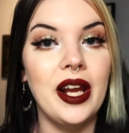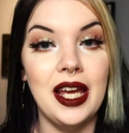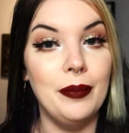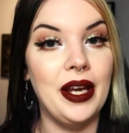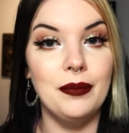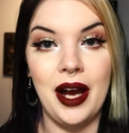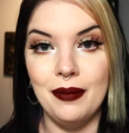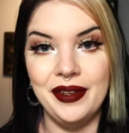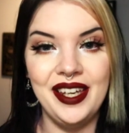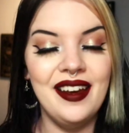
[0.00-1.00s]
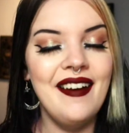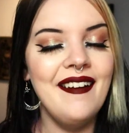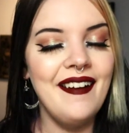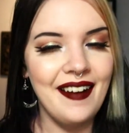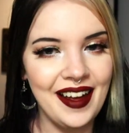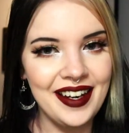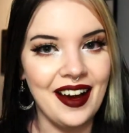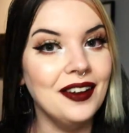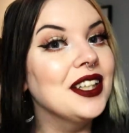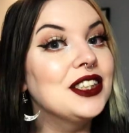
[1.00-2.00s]
or handmade by me. And
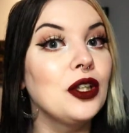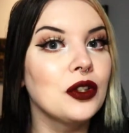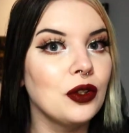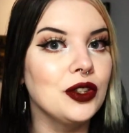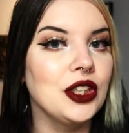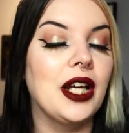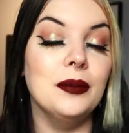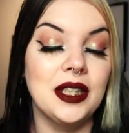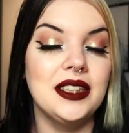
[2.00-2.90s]
now, let's start with the grocery items.